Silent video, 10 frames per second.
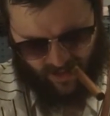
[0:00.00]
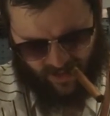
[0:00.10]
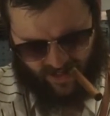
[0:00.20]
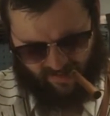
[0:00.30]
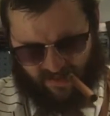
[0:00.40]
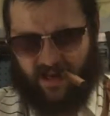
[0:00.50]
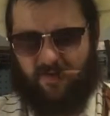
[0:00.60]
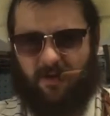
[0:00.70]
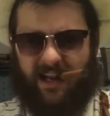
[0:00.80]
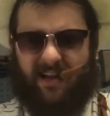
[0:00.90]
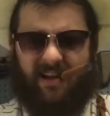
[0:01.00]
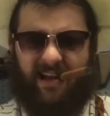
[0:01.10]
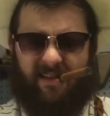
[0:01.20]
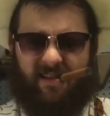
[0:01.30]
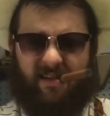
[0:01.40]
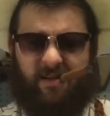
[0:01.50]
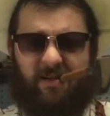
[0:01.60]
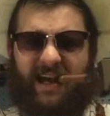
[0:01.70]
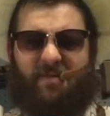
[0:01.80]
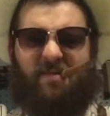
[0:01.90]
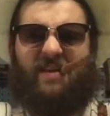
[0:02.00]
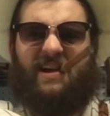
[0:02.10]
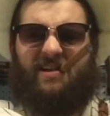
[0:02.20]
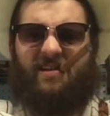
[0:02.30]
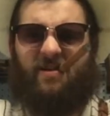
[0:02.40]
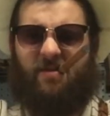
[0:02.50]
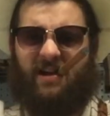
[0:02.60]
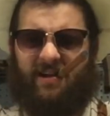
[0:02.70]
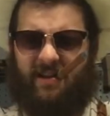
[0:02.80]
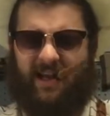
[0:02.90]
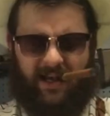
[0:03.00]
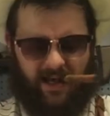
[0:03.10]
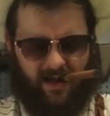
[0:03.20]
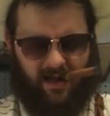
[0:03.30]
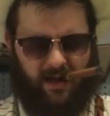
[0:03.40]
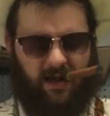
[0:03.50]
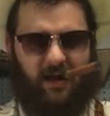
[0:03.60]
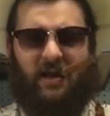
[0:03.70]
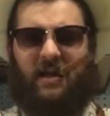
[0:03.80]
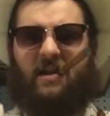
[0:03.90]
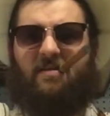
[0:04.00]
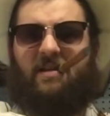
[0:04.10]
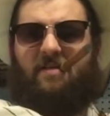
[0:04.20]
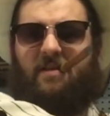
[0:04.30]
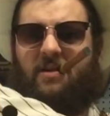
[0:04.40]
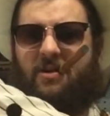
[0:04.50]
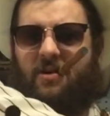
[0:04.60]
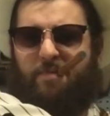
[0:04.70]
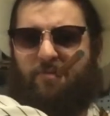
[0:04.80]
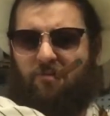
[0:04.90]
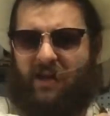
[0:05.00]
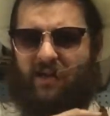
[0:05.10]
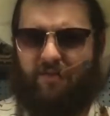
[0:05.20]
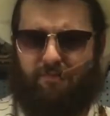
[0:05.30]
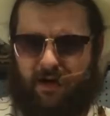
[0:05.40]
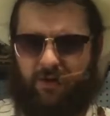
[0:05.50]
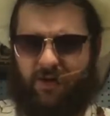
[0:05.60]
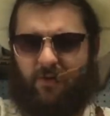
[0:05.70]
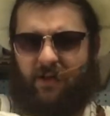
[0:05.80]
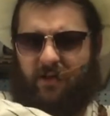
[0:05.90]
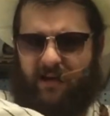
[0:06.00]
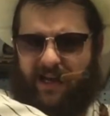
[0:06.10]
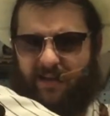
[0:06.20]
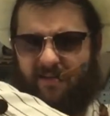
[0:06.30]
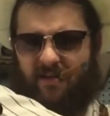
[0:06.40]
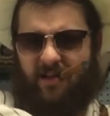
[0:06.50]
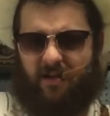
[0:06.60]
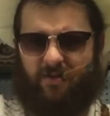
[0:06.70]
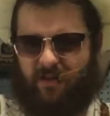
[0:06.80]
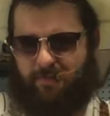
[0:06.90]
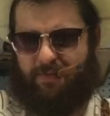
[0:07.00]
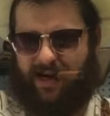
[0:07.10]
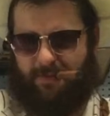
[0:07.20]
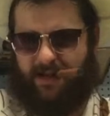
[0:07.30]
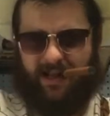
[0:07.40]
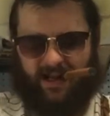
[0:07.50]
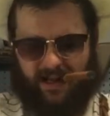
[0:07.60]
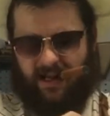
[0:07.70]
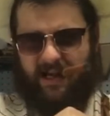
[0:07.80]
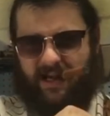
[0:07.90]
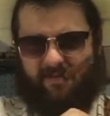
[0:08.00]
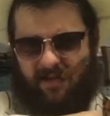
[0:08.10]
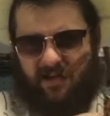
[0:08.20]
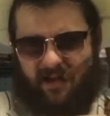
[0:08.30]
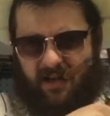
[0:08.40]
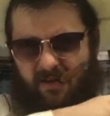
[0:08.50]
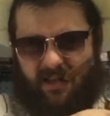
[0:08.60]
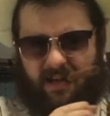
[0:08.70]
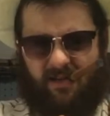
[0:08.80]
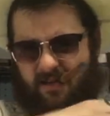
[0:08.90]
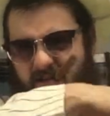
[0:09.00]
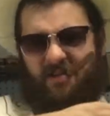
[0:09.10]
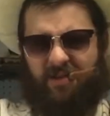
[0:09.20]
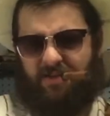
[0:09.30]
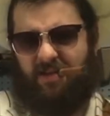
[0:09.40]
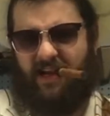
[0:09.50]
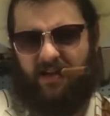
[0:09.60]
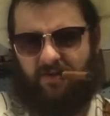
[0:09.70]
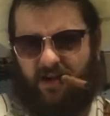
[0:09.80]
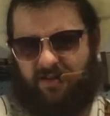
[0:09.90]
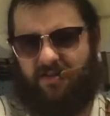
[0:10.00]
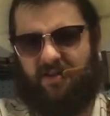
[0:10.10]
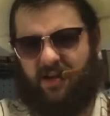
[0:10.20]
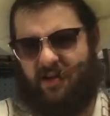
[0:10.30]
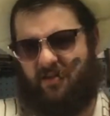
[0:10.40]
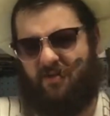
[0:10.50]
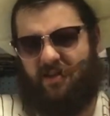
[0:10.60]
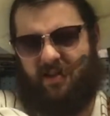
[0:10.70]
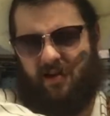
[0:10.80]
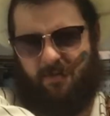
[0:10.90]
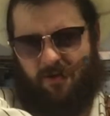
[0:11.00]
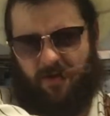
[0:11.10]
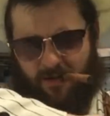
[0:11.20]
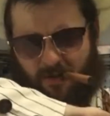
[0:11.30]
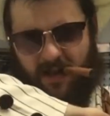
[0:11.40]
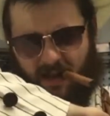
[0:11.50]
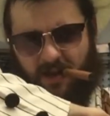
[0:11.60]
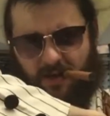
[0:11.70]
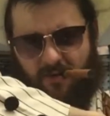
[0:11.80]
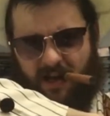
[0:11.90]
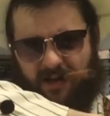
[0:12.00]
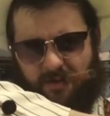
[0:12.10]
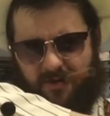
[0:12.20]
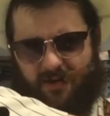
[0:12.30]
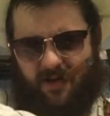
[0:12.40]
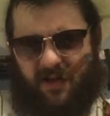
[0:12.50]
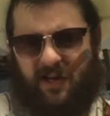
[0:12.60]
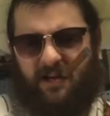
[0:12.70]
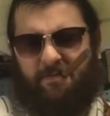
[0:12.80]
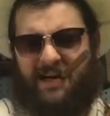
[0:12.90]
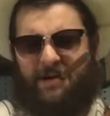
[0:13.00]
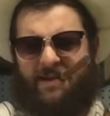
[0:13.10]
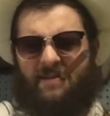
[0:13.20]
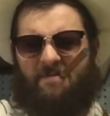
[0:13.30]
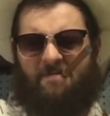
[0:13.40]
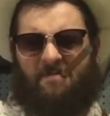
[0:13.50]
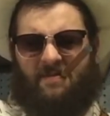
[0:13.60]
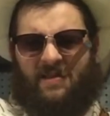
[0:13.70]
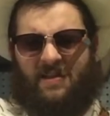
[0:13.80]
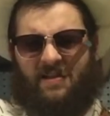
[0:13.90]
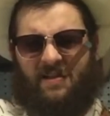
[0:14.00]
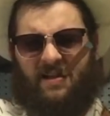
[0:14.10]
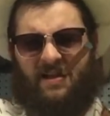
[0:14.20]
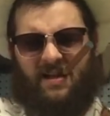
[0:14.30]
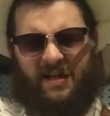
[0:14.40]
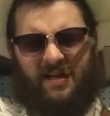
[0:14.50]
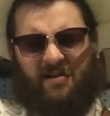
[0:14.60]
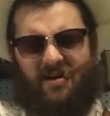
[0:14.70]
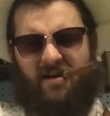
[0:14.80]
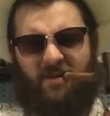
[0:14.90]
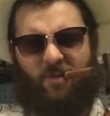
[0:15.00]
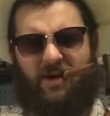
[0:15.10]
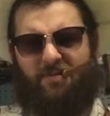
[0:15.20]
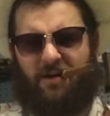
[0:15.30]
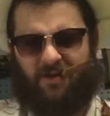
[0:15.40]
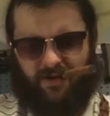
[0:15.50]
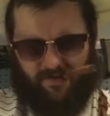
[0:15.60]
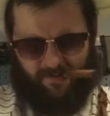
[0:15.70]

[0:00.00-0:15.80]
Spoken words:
get it so that it's ready to hit the CO2 capsule. Then you're going to want to take it, get yourself a good range of motion with your hands. Don't just pop it and then have to quickly change your hand direction so that you can twist on it more. You want a good range of motion. Pop it all in one motion.